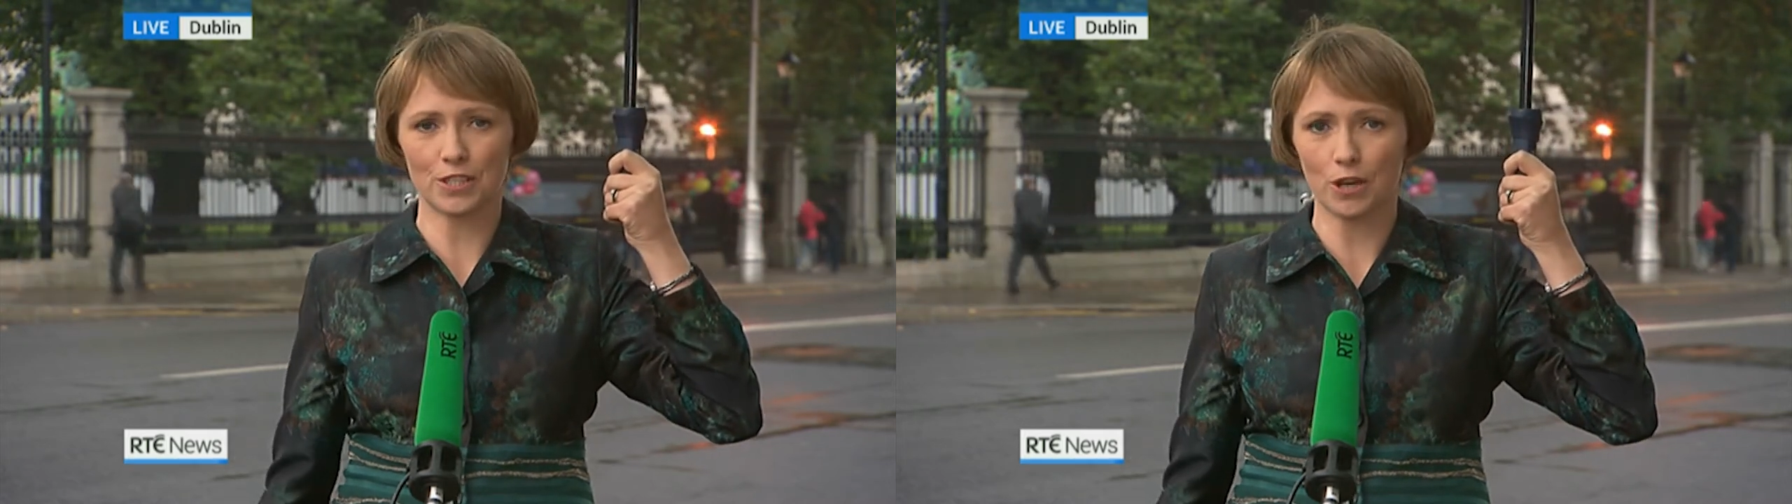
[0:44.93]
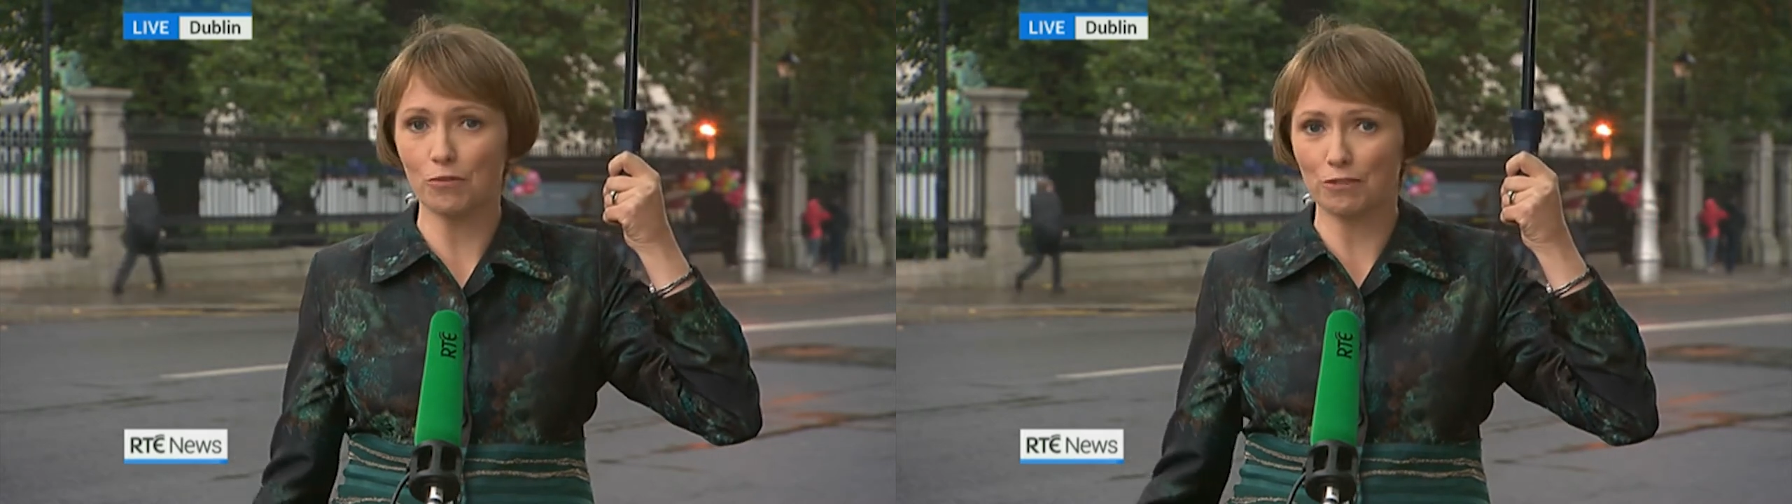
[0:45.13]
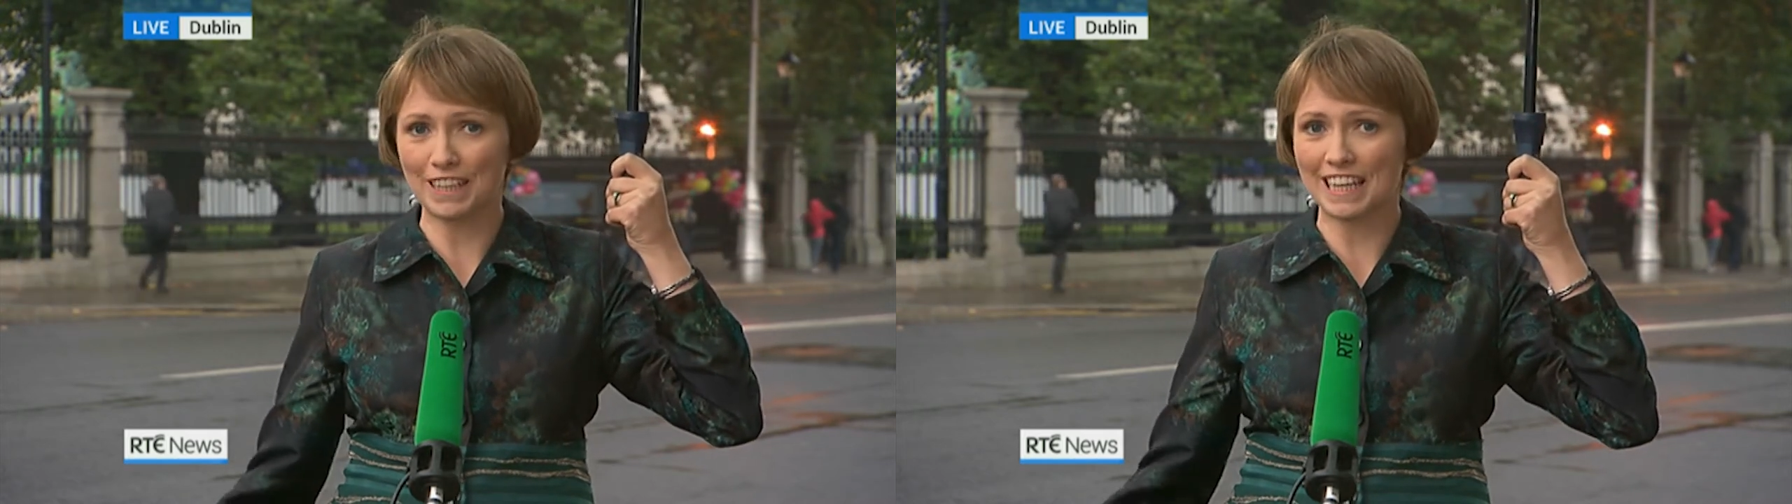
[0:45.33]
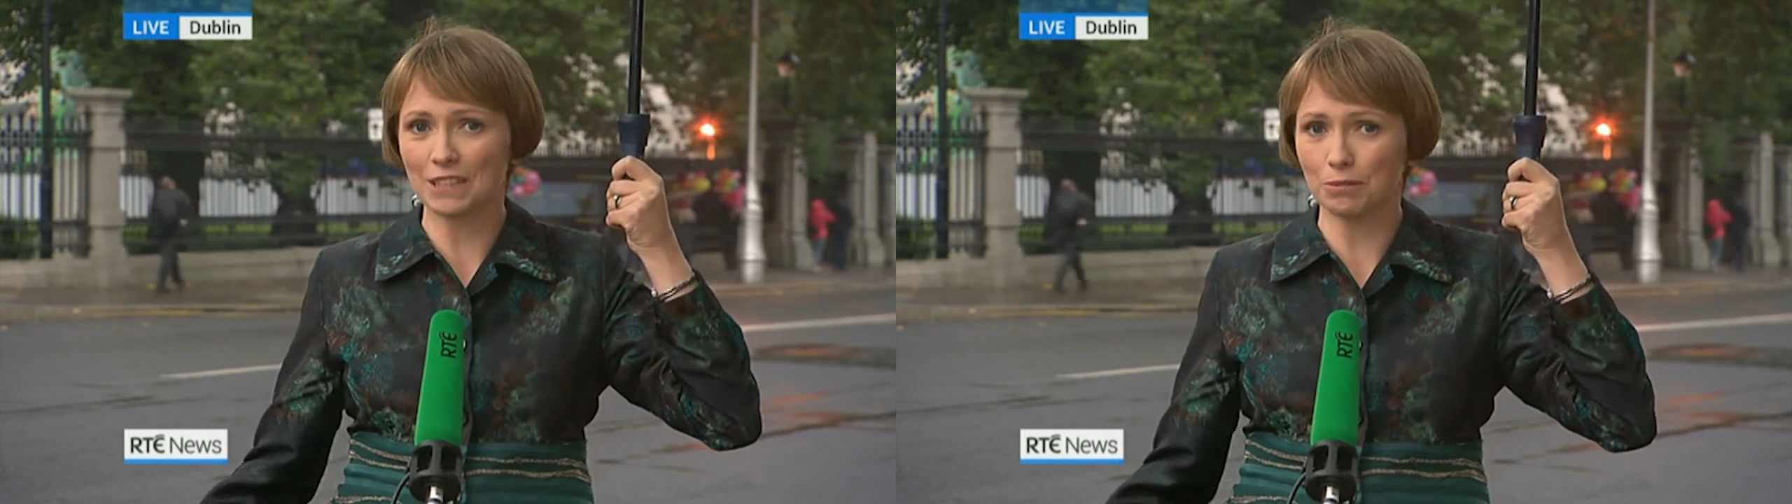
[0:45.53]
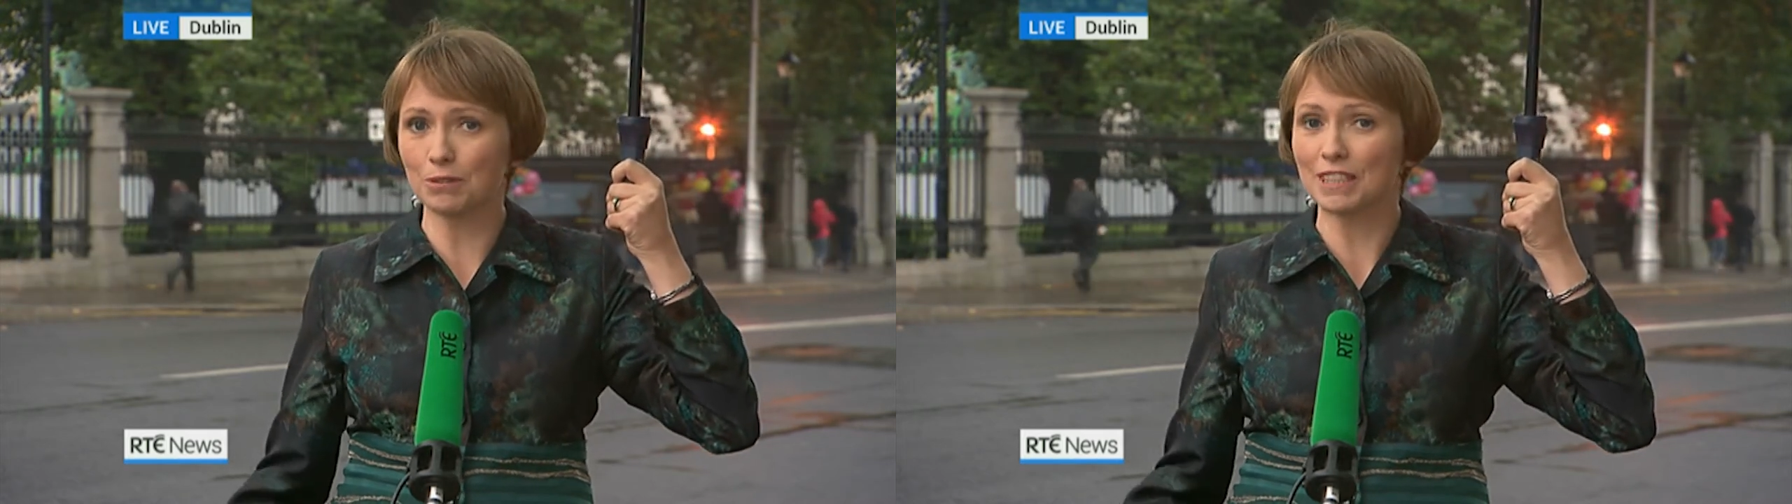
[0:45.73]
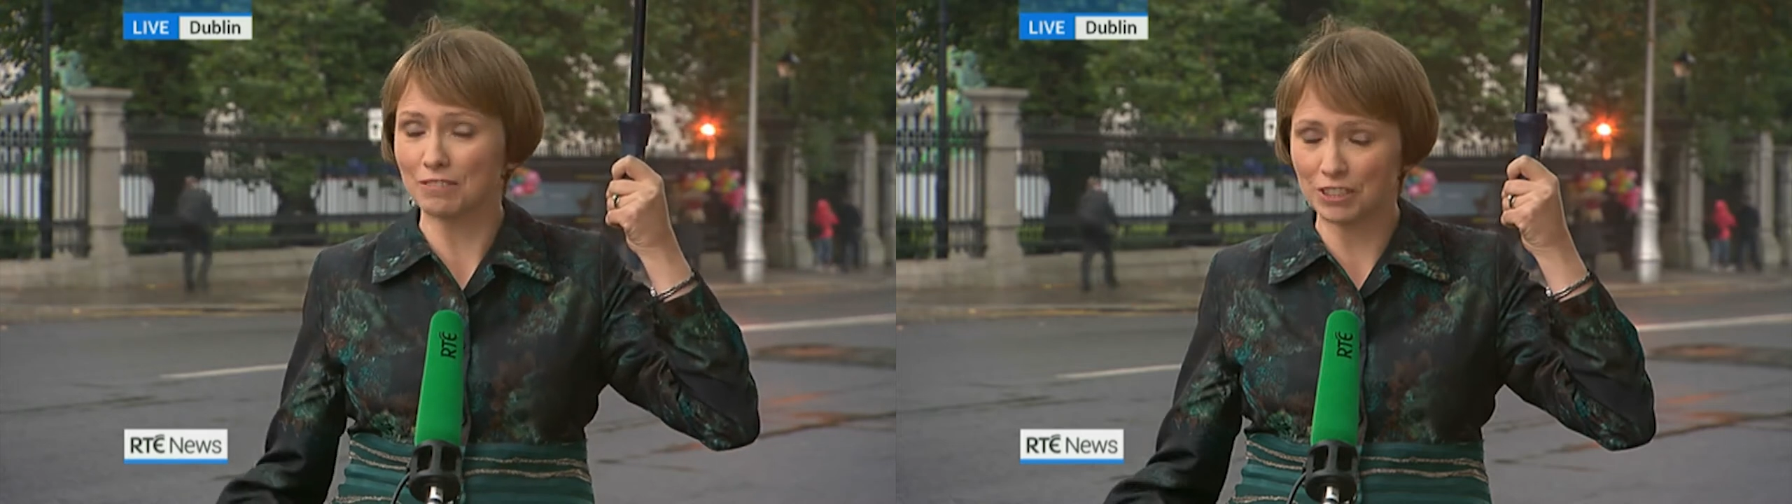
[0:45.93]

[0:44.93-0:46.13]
so hopefully that won't have